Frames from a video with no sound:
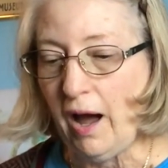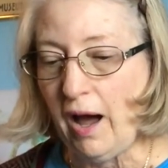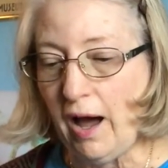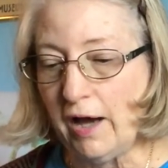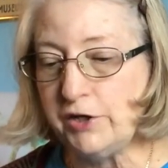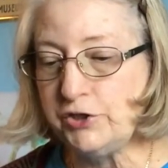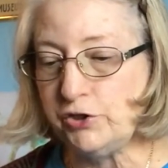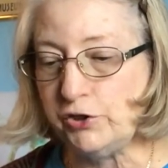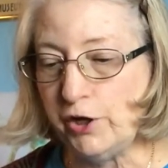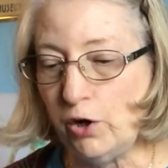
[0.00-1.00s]
I
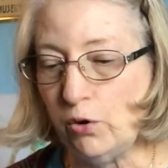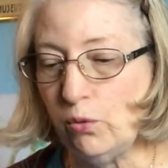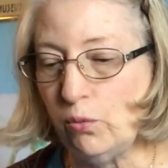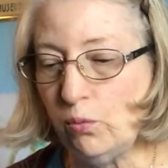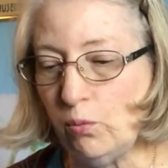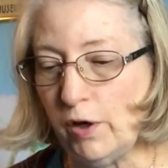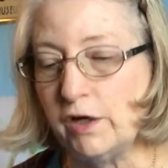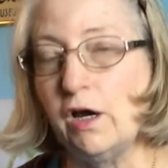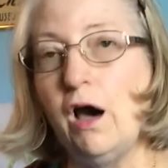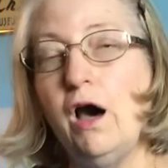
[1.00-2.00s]
should know
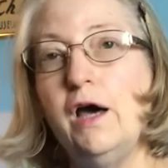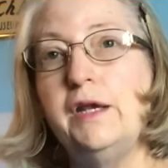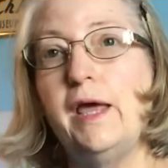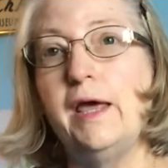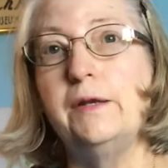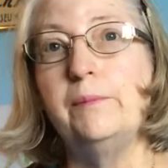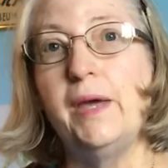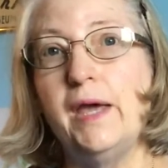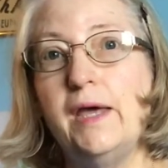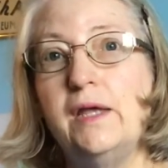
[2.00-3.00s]
what God and
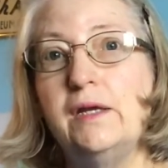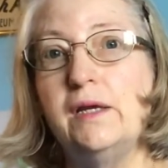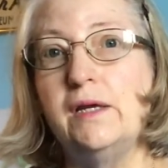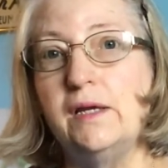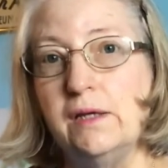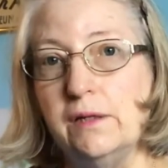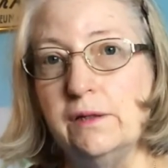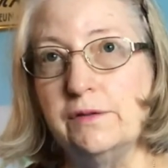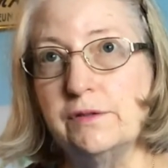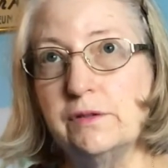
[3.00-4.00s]
man
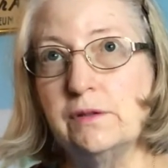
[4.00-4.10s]
is.